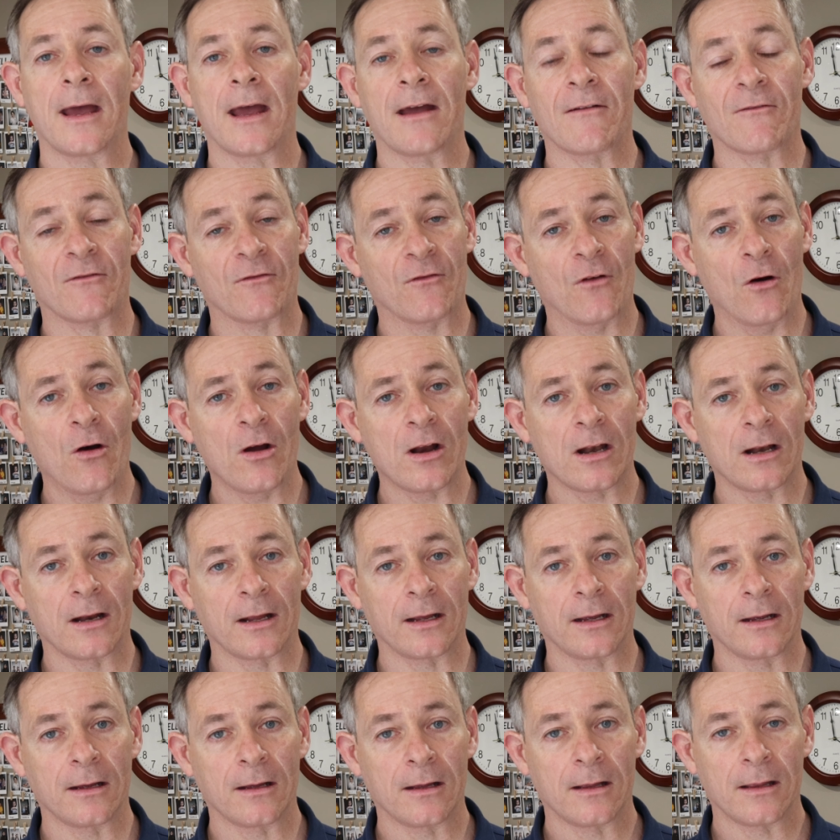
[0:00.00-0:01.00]
And
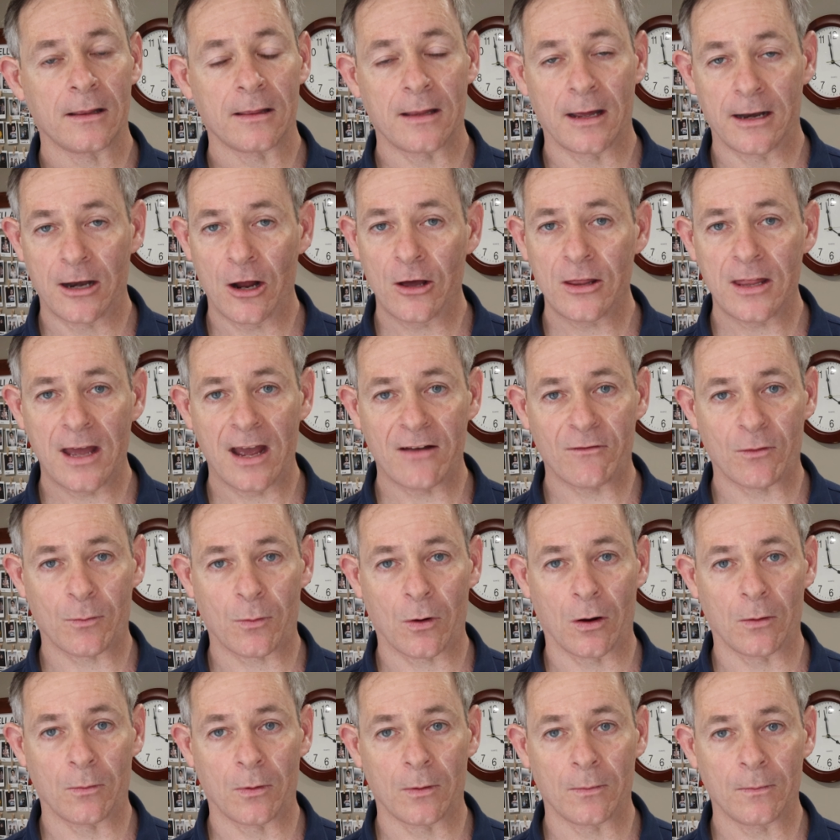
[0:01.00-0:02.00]
finally, they know they have a
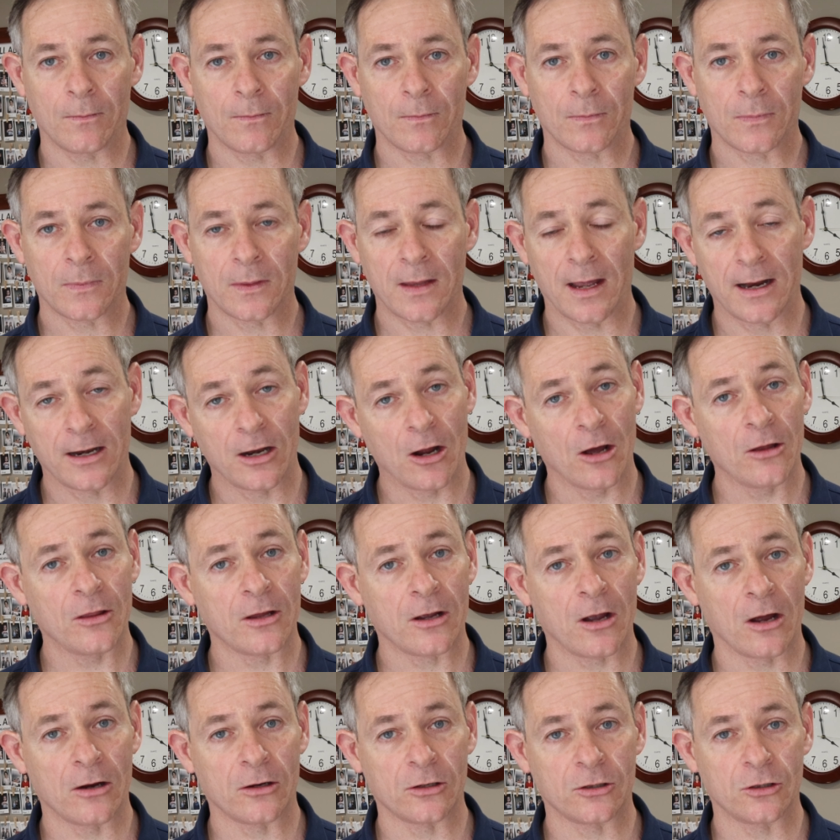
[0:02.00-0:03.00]
problem. They know
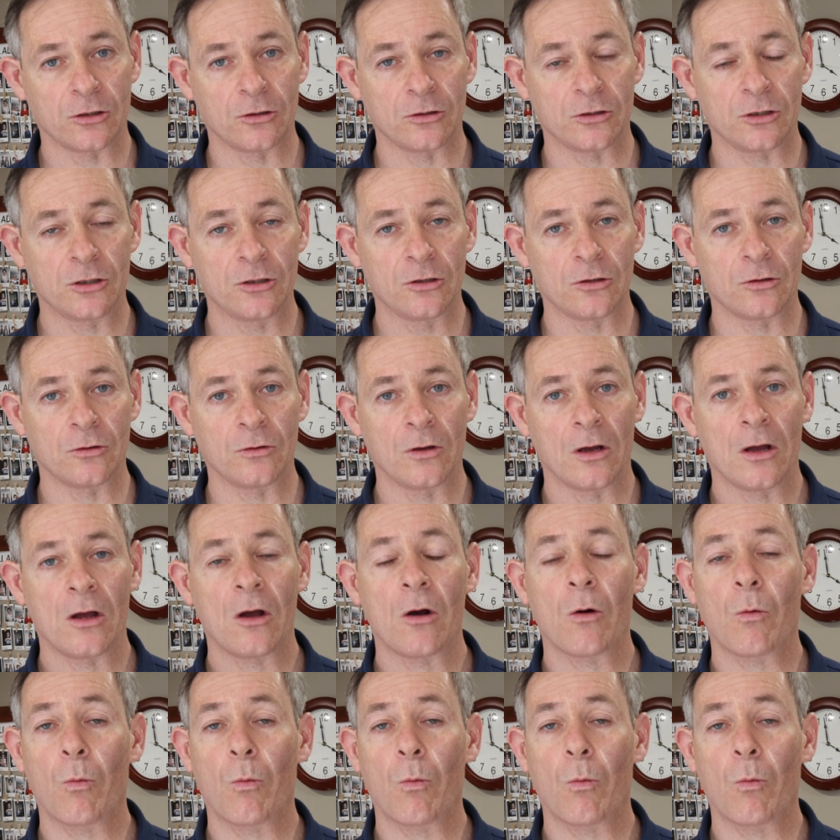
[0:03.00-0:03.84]
they're going to choose you.